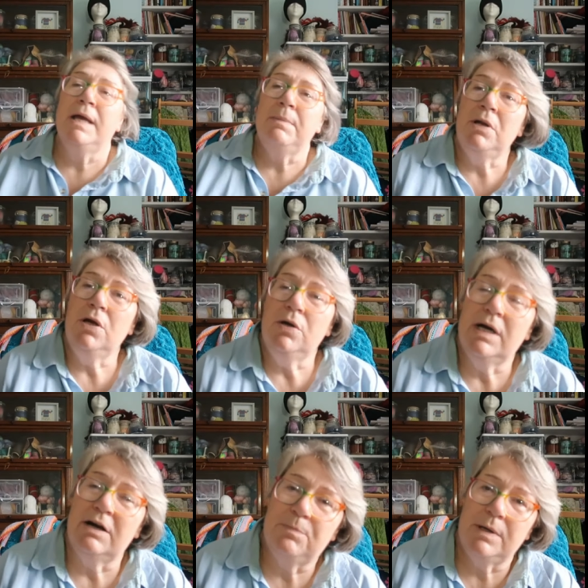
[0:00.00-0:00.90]
people who
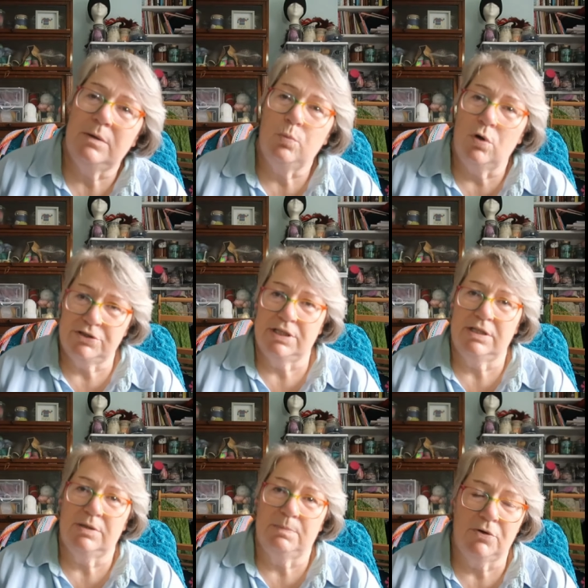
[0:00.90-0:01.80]
have been
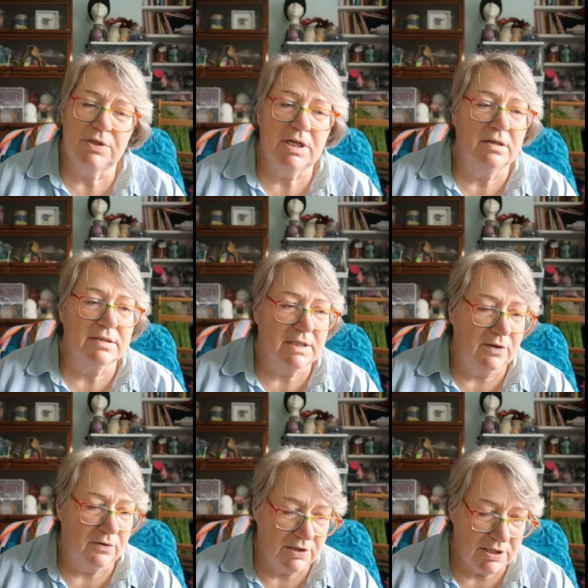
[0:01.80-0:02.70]
watching the podcast a
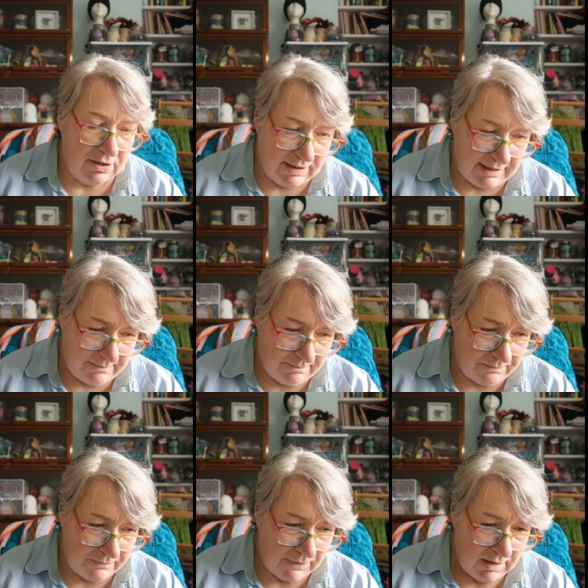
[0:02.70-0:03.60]
long
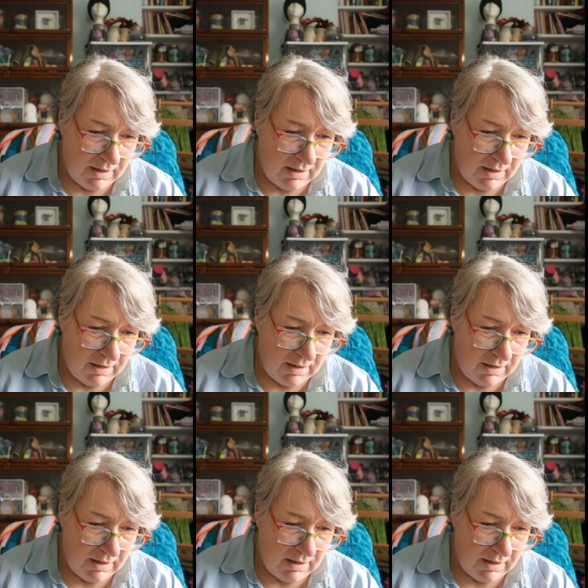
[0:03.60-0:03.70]
time